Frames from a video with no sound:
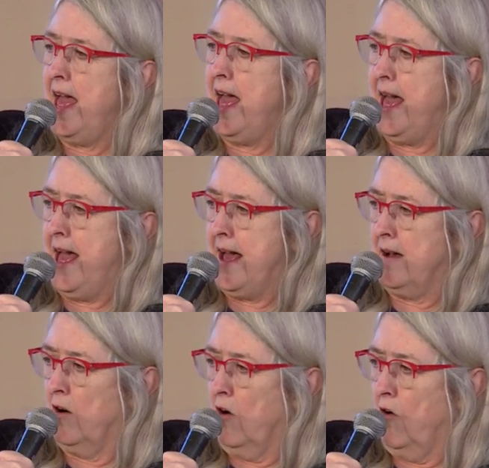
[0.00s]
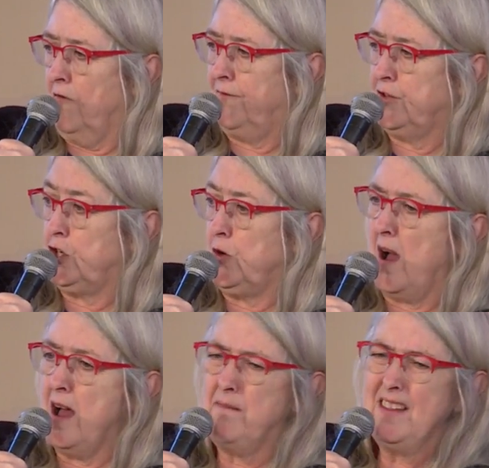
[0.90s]
heir of to
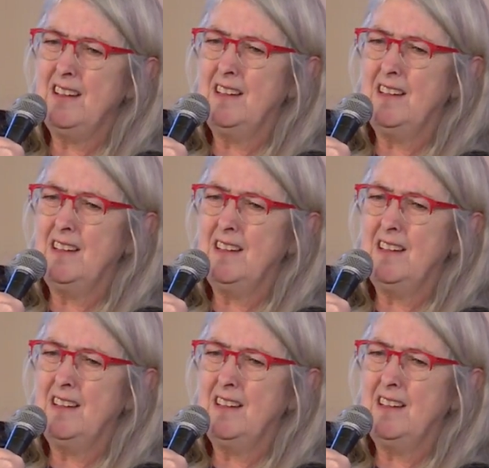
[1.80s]
a